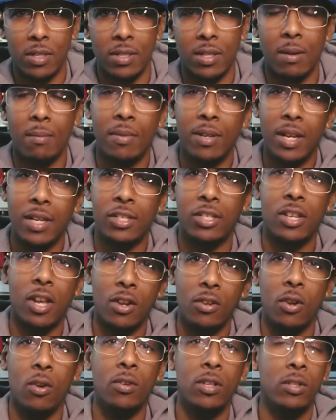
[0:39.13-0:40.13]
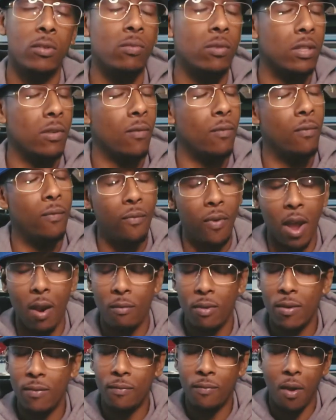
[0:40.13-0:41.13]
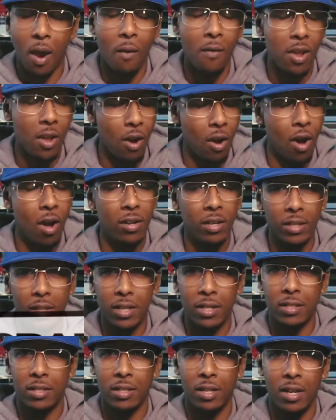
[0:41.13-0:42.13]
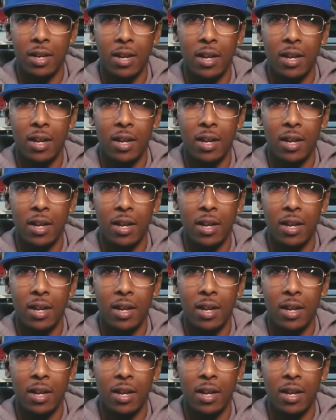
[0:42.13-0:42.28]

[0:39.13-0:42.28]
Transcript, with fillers: and I'm gonna let y'all know this was a very, very hard list.